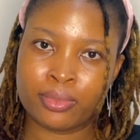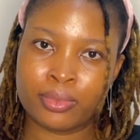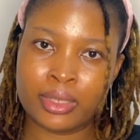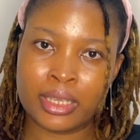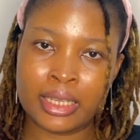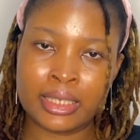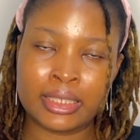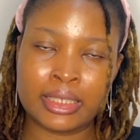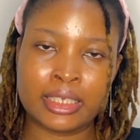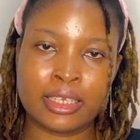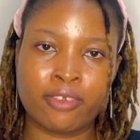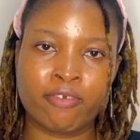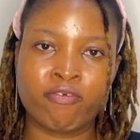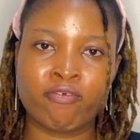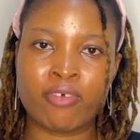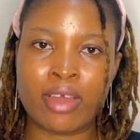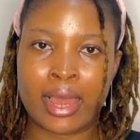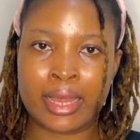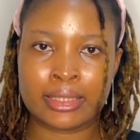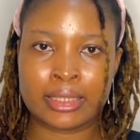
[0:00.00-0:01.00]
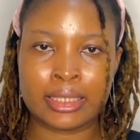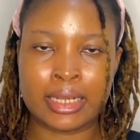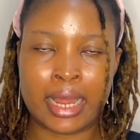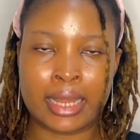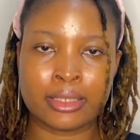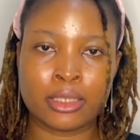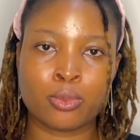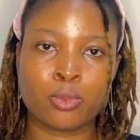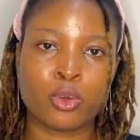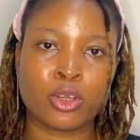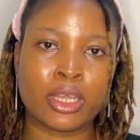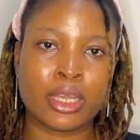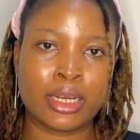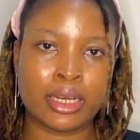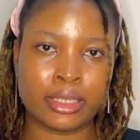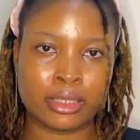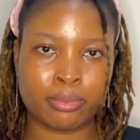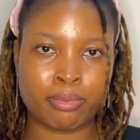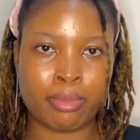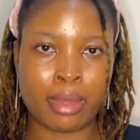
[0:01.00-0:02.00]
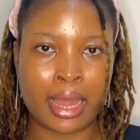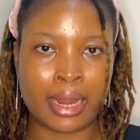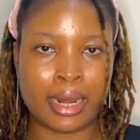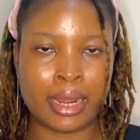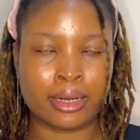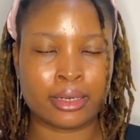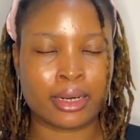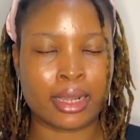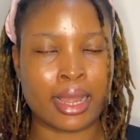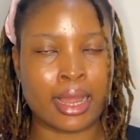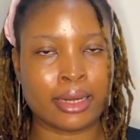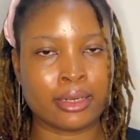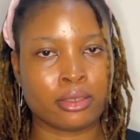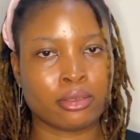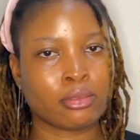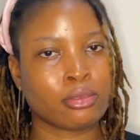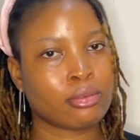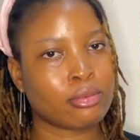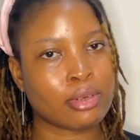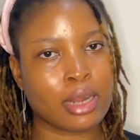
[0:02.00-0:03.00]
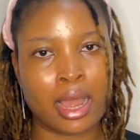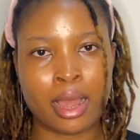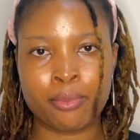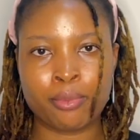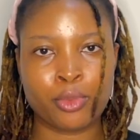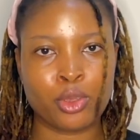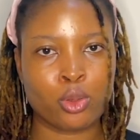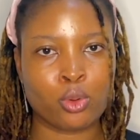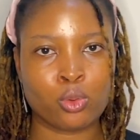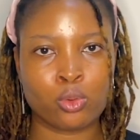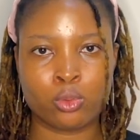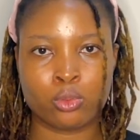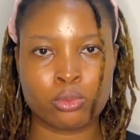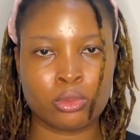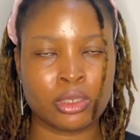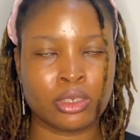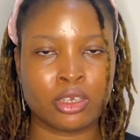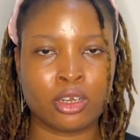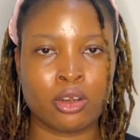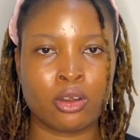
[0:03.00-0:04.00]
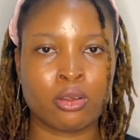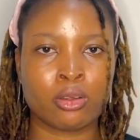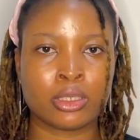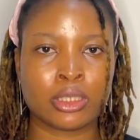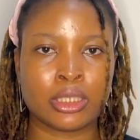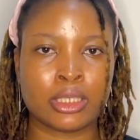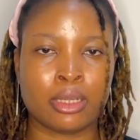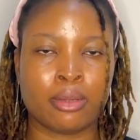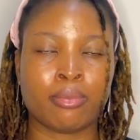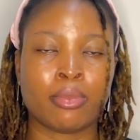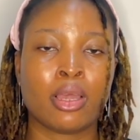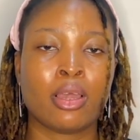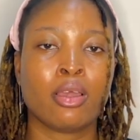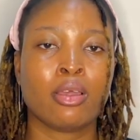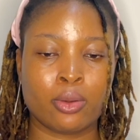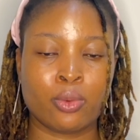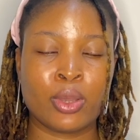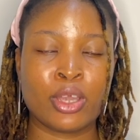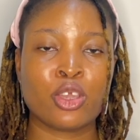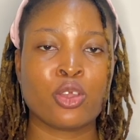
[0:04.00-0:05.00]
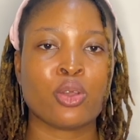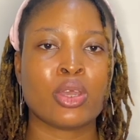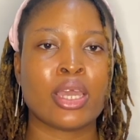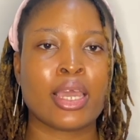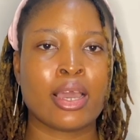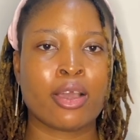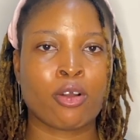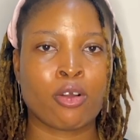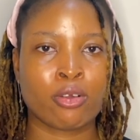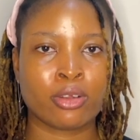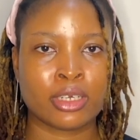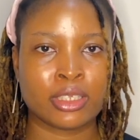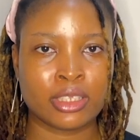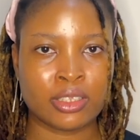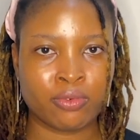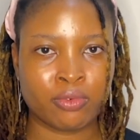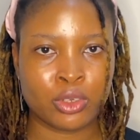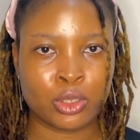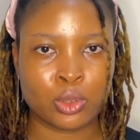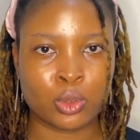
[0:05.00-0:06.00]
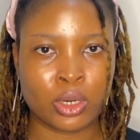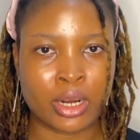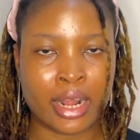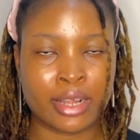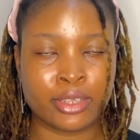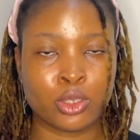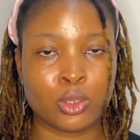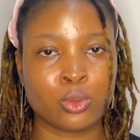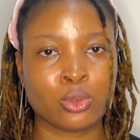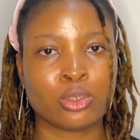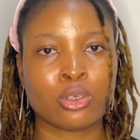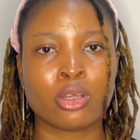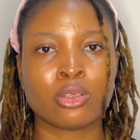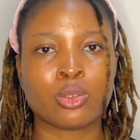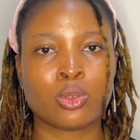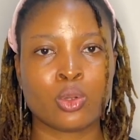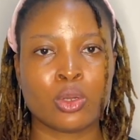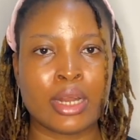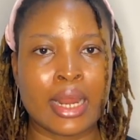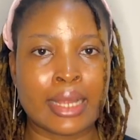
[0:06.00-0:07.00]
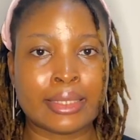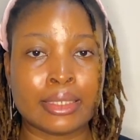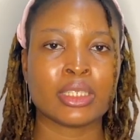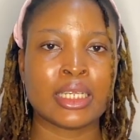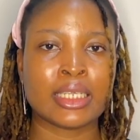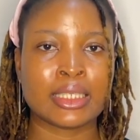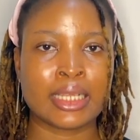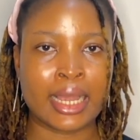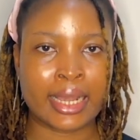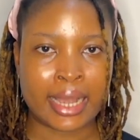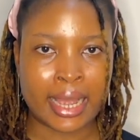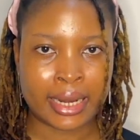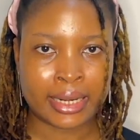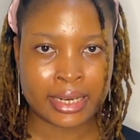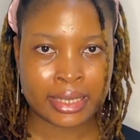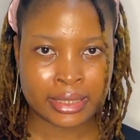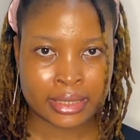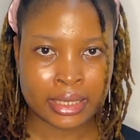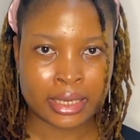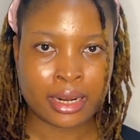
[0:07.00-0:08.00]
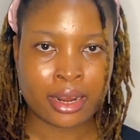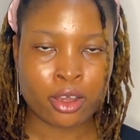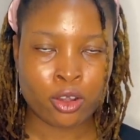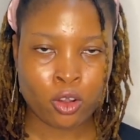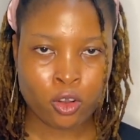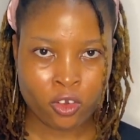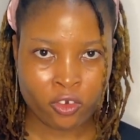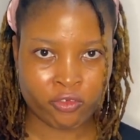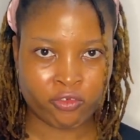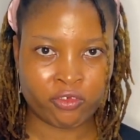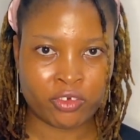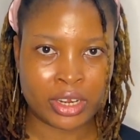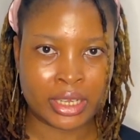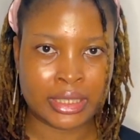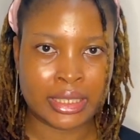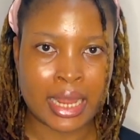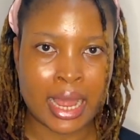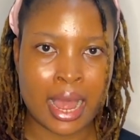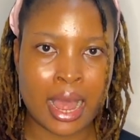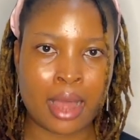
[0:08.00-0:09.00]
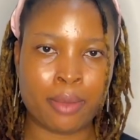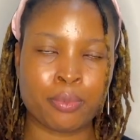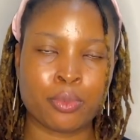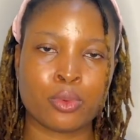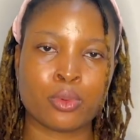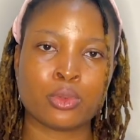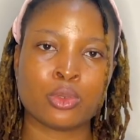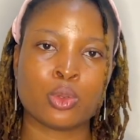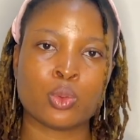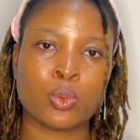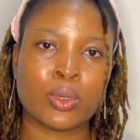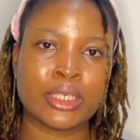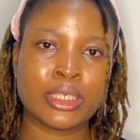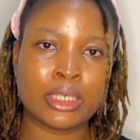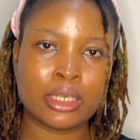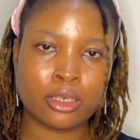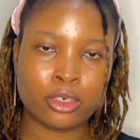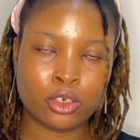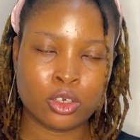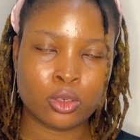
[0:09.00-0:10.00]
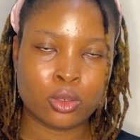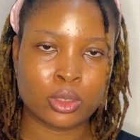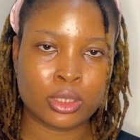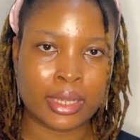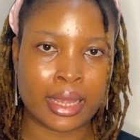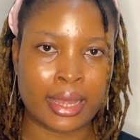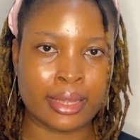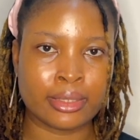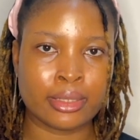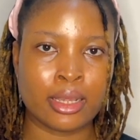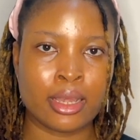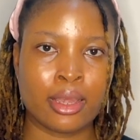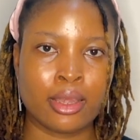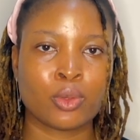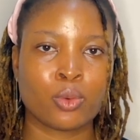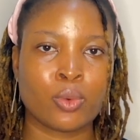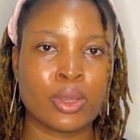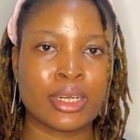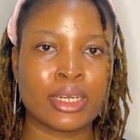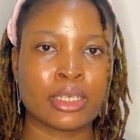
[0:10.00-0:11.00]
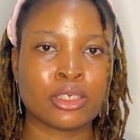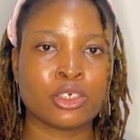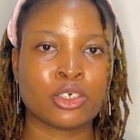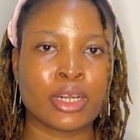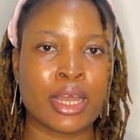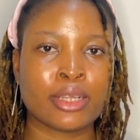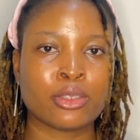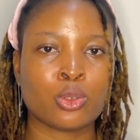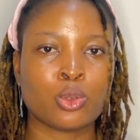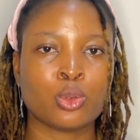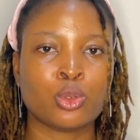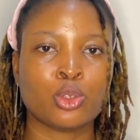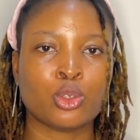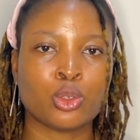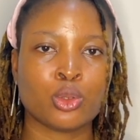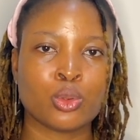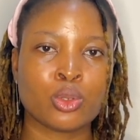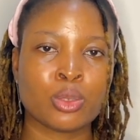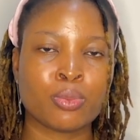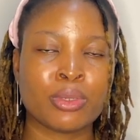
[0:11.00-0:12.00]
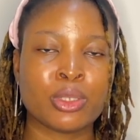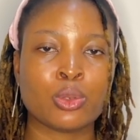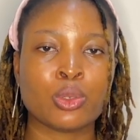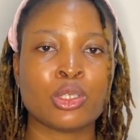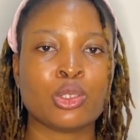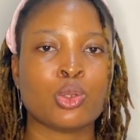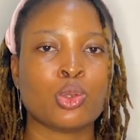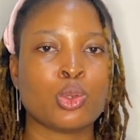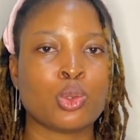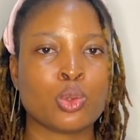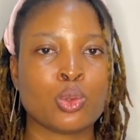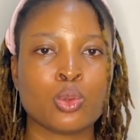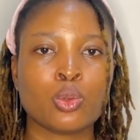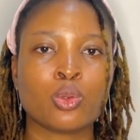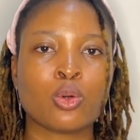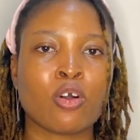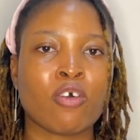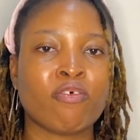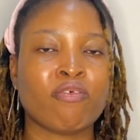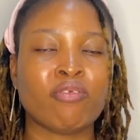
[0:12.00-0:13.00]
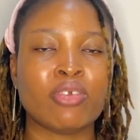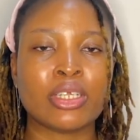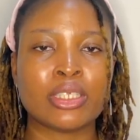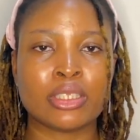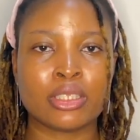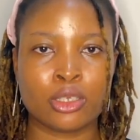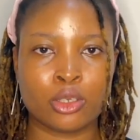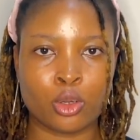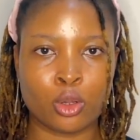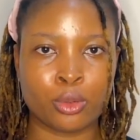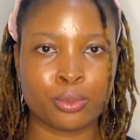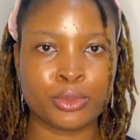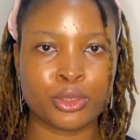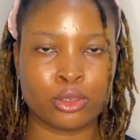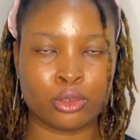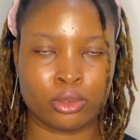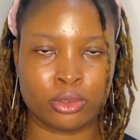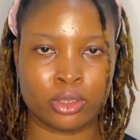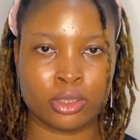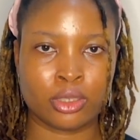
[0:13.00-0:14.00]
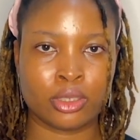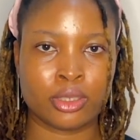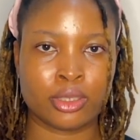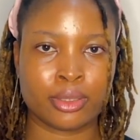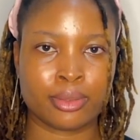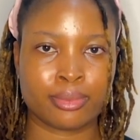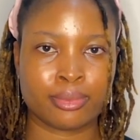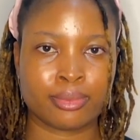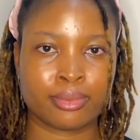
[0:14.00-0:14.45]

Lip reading: in the fact that smoking is bad and can harm you in the long term. When you hear cognitive dissonance, you just know that it's like an internal conflict that happens within users when they try to choose between 2 conflicting options.